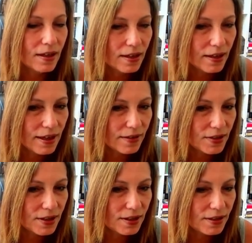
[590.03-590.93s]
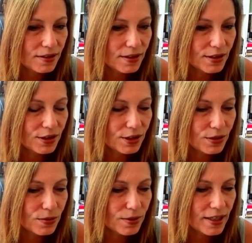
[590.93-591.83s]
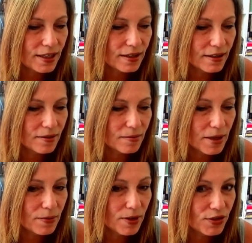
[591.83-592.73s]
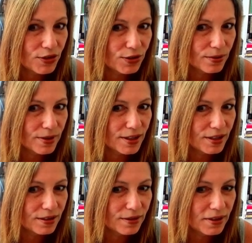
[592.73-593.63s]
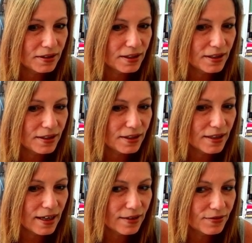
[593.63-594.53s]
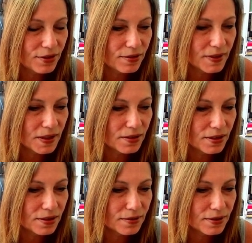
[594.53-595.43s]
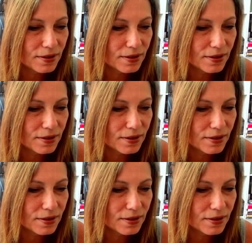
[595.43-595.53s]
I have to tell you the story, my Rush story, too. I'll tell you after the video is over.